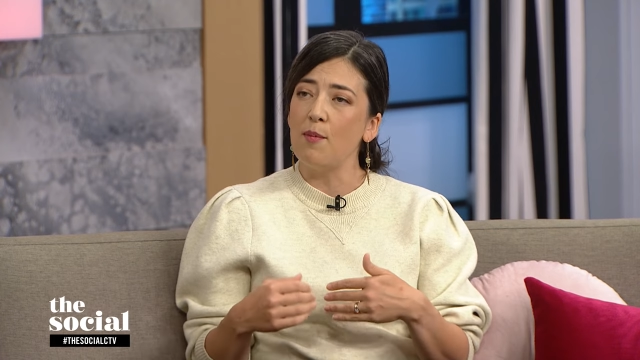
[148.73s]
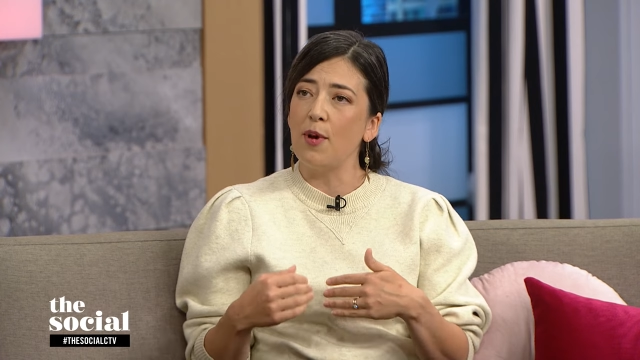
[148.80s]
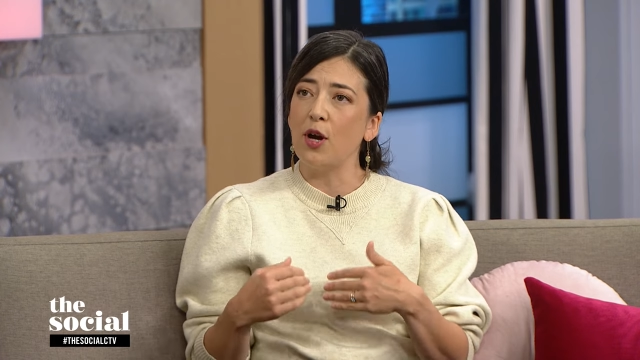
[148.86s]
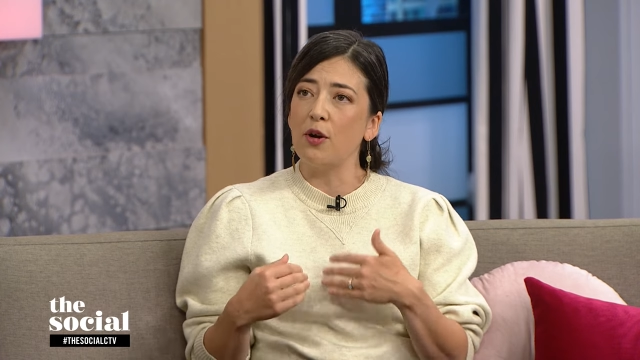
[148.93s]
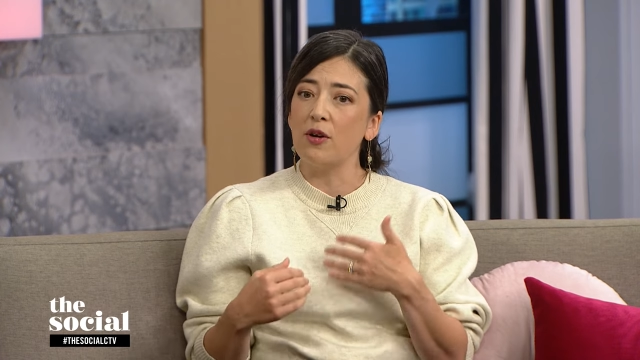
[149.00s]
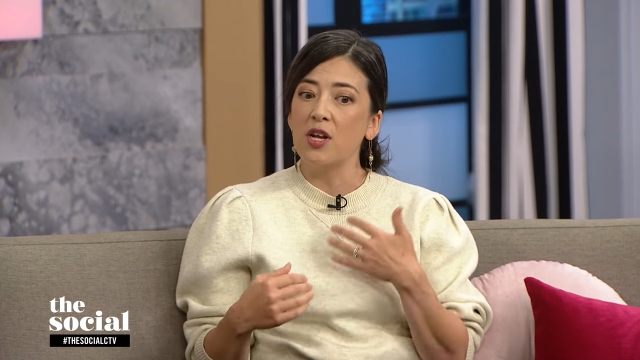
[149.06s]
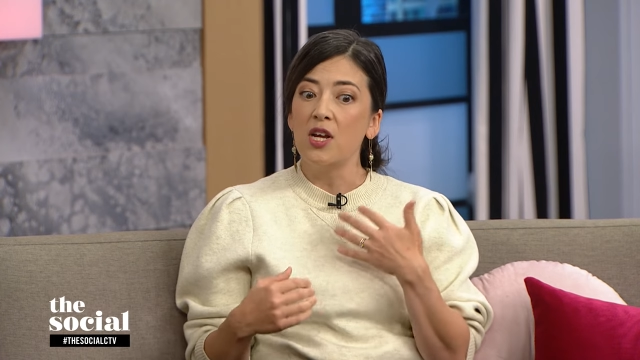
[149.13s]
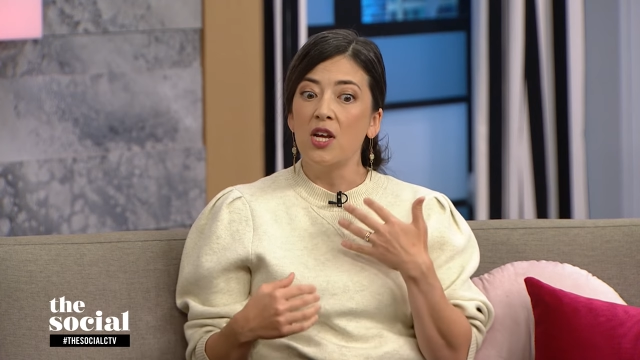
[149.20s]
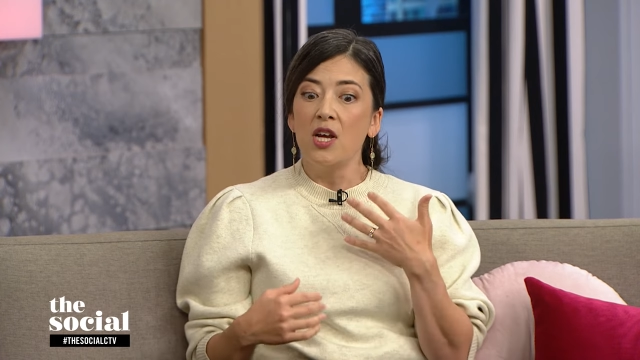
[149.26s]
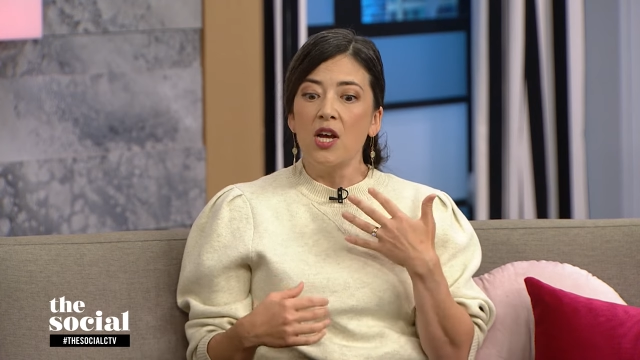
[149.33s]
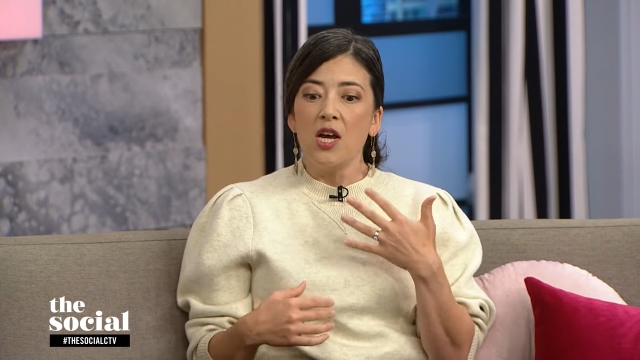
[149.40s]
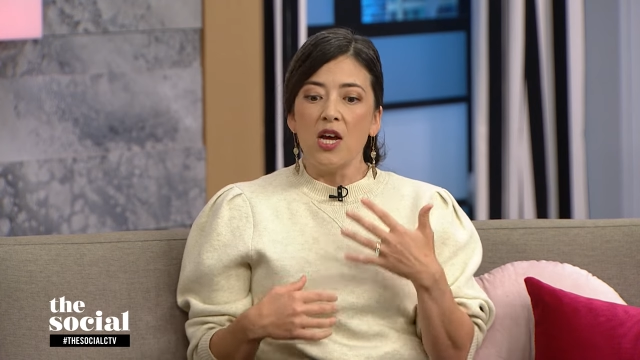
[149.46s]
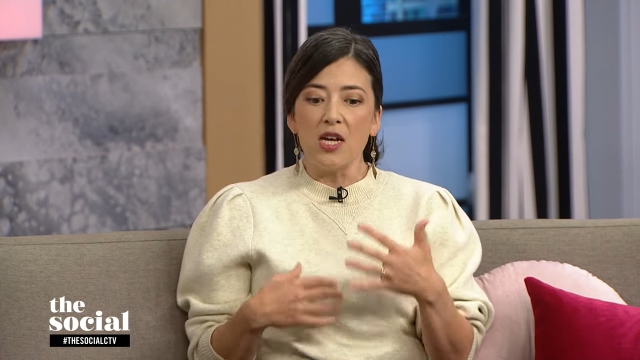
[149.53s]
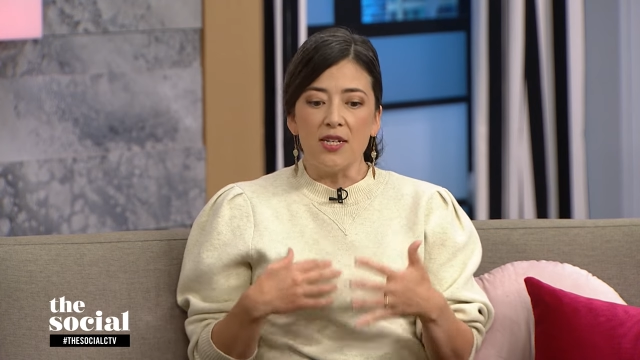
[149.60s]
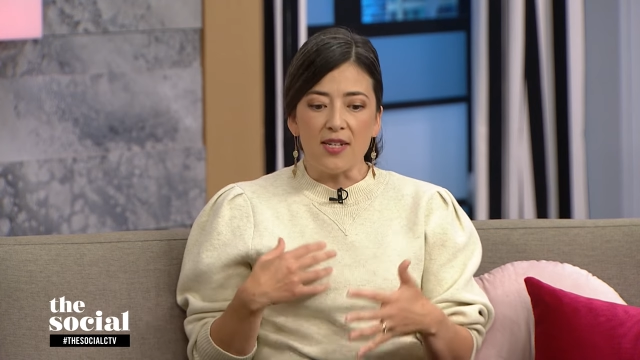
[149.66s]
about
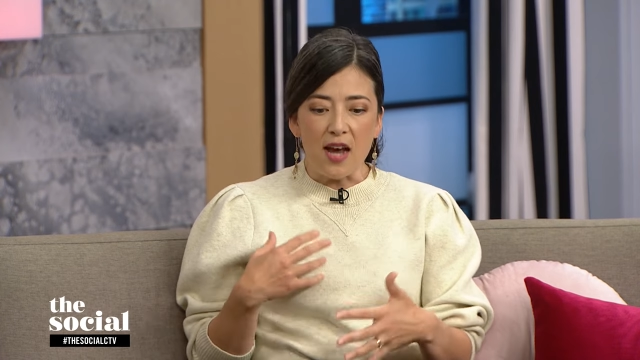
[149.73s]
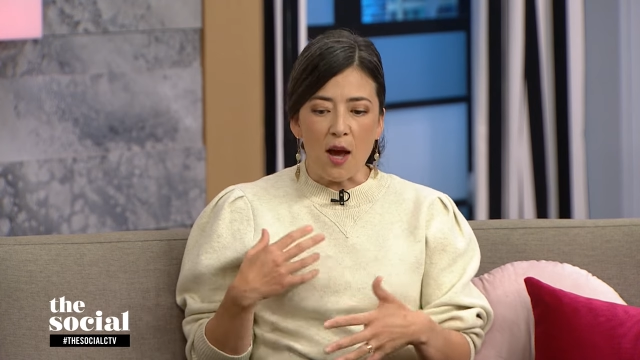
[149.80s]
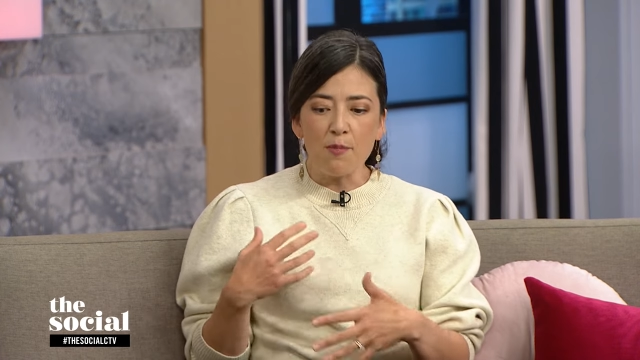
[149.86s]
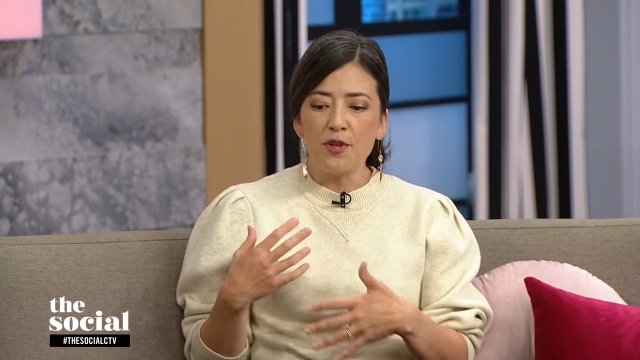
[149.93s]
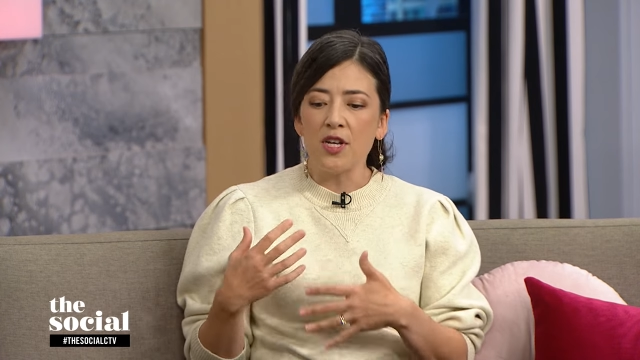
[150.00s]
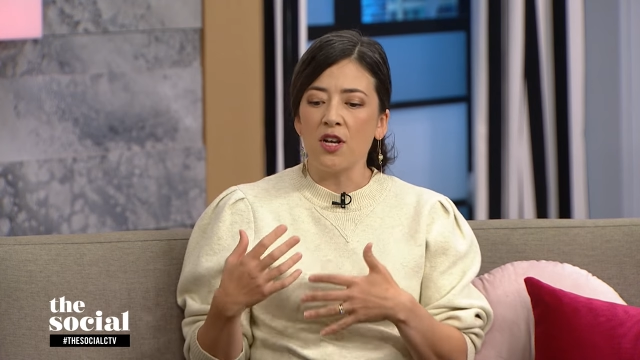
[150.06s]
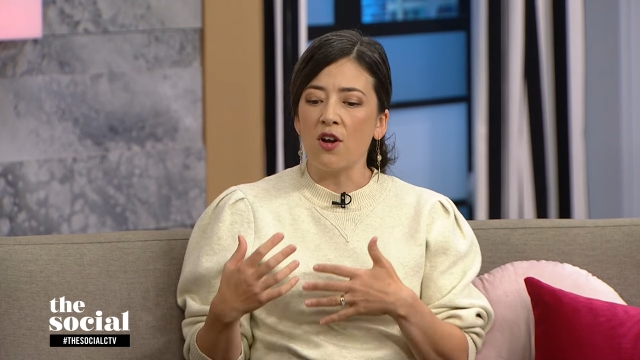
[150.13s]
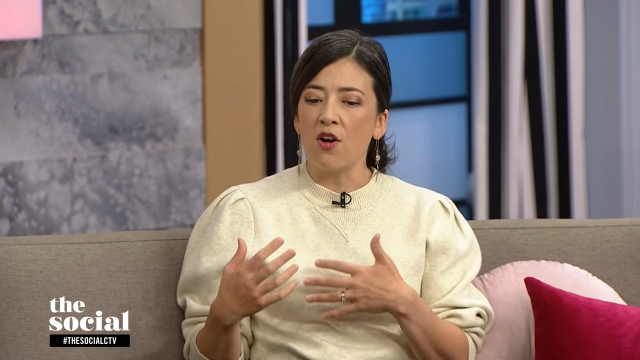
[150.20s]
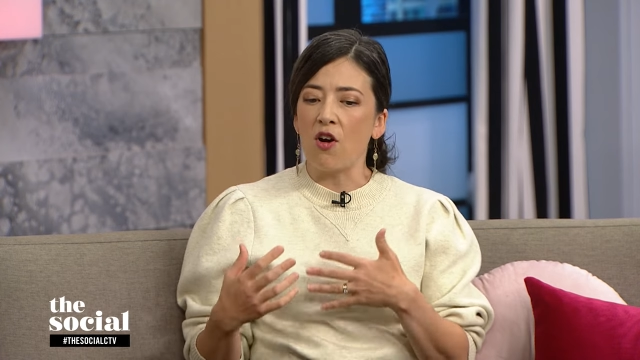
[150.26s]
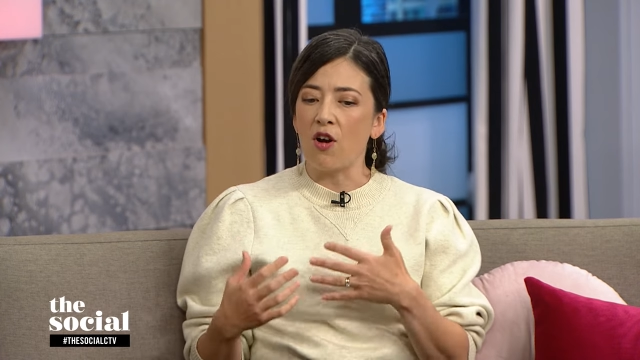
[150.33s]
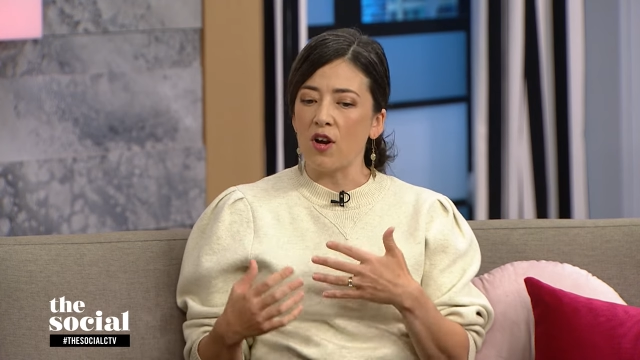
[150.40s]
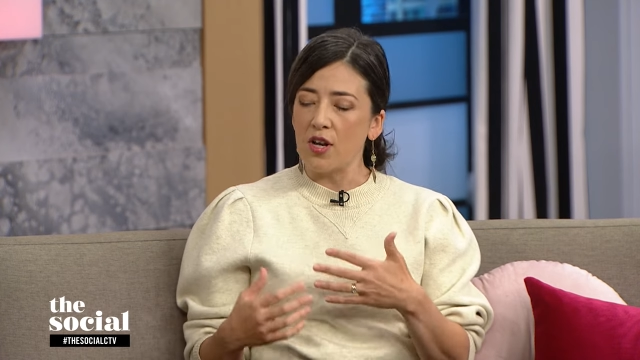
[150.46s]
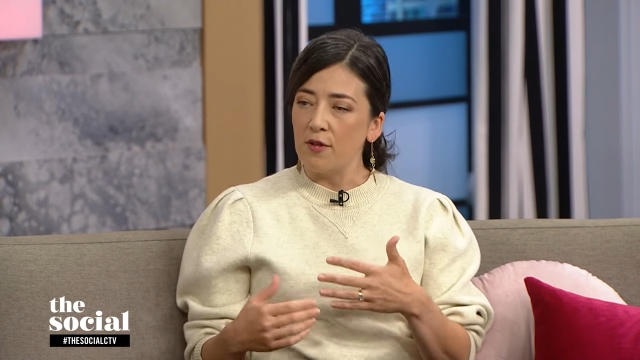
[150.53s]
adapting our